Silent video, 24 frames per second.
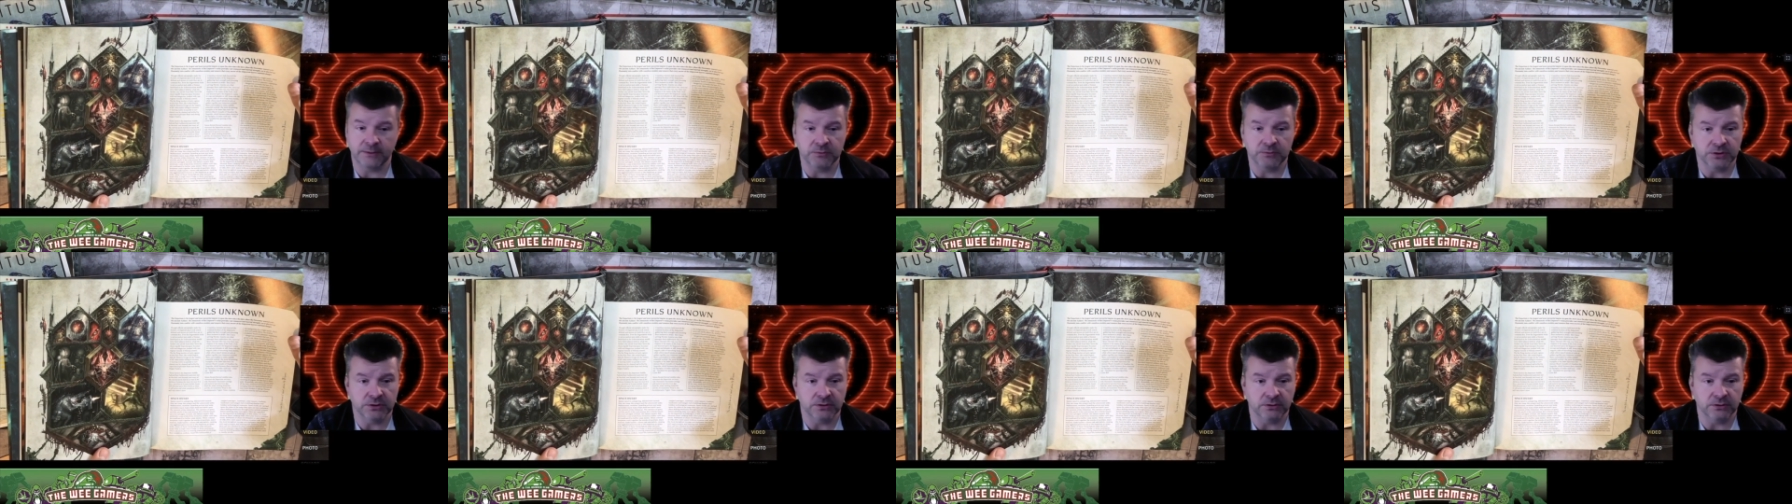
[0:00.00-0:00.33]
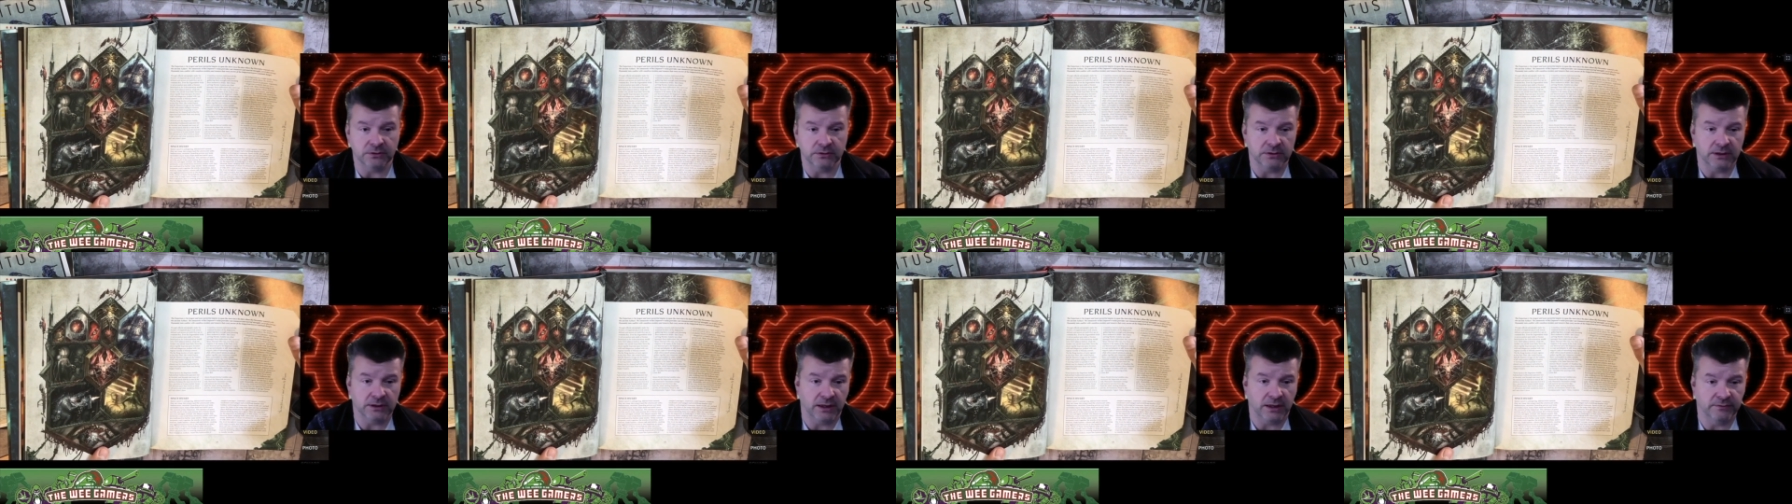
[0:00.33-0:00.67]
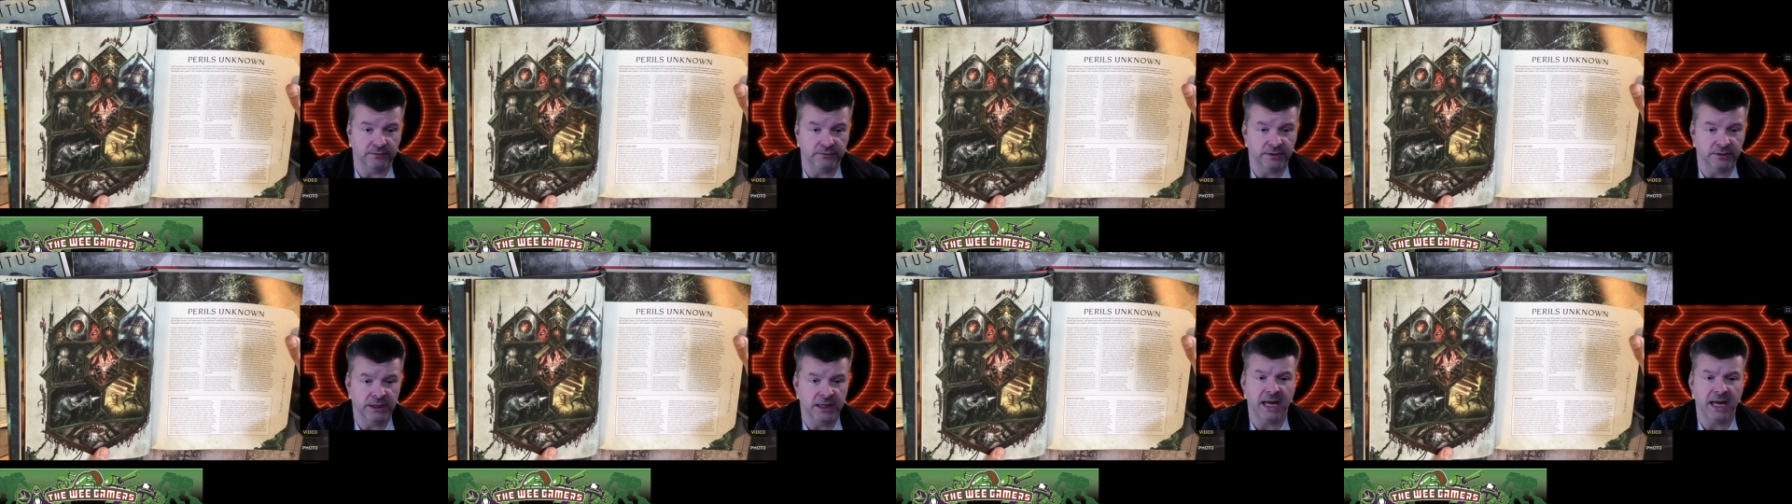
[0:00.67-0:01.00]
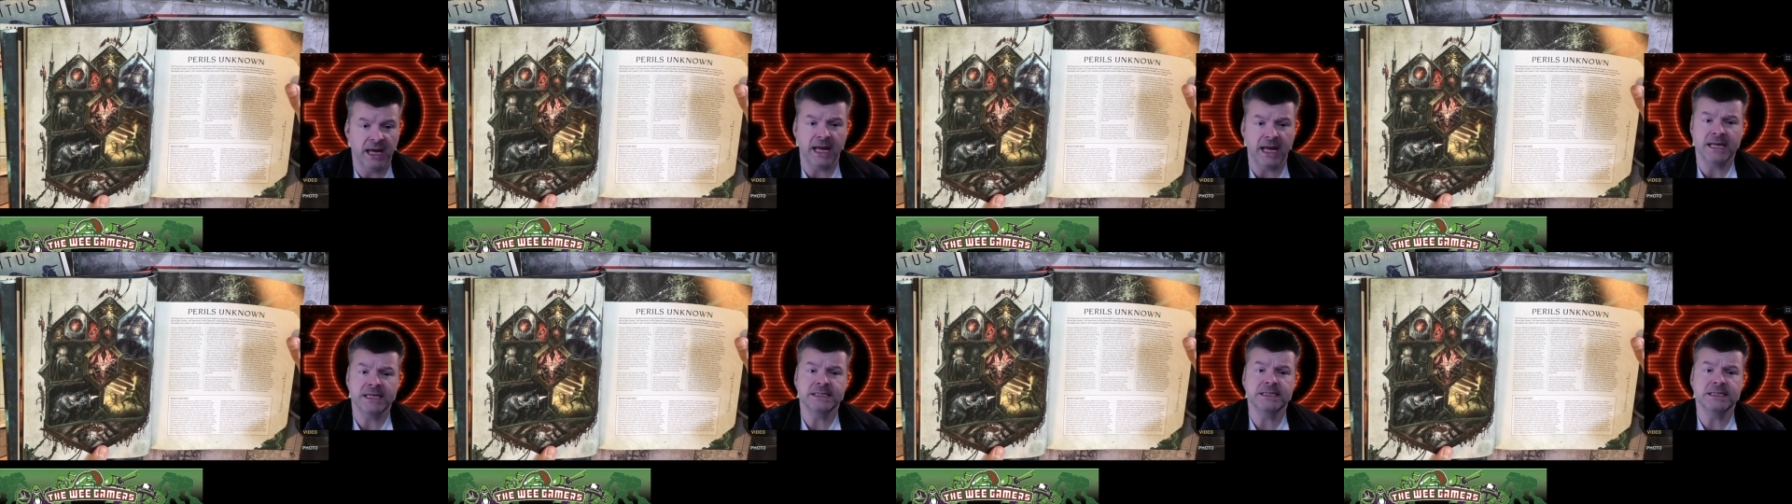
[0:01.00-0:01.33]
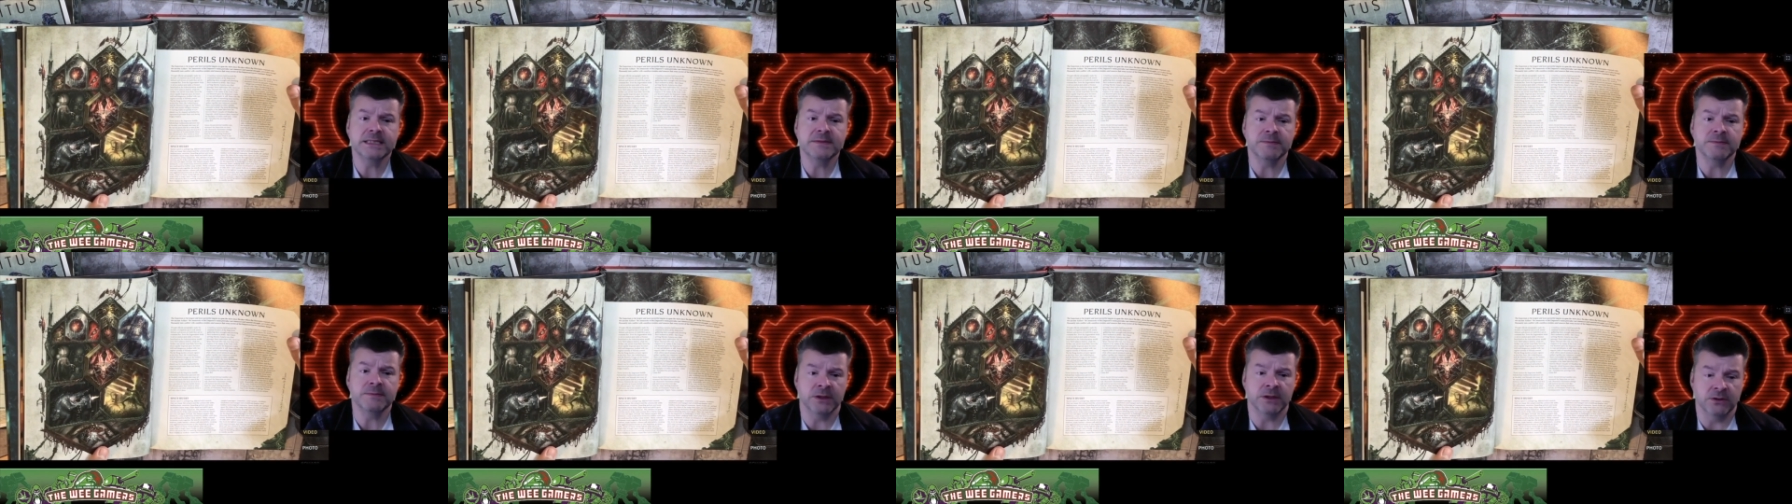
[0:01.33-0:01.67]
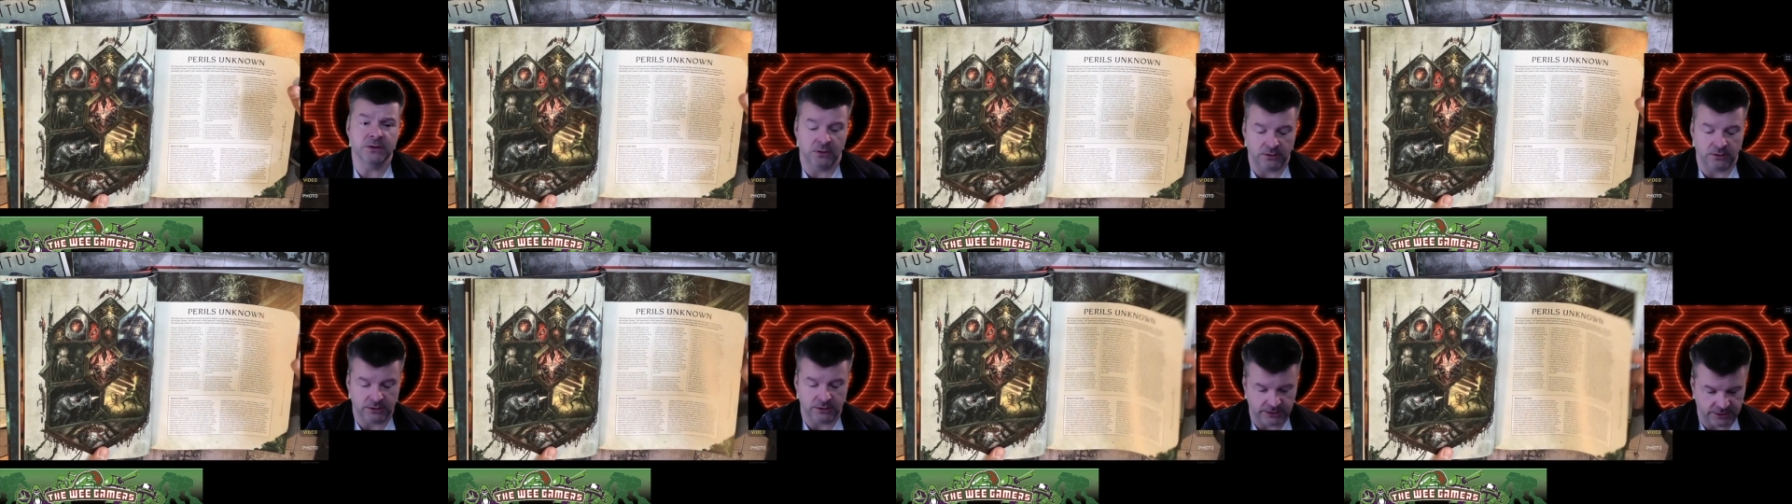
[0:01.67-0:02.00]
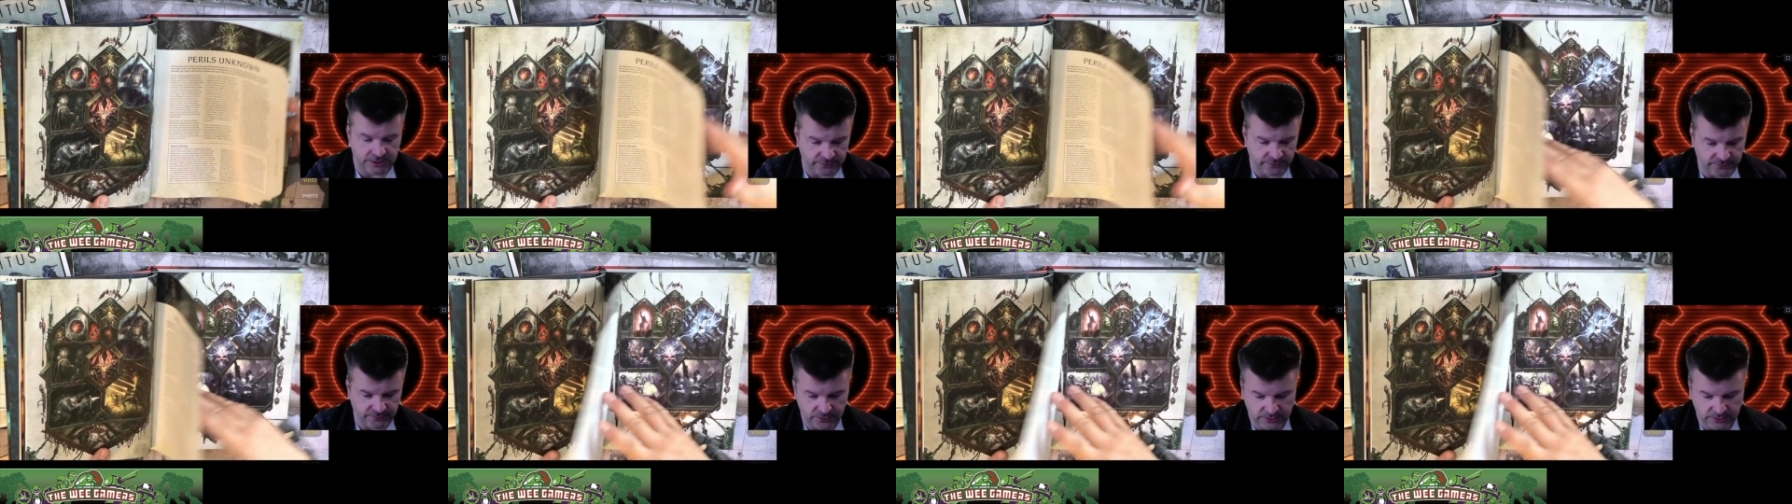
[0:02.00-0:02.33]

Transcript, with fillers: you'll have intimate knowledge of all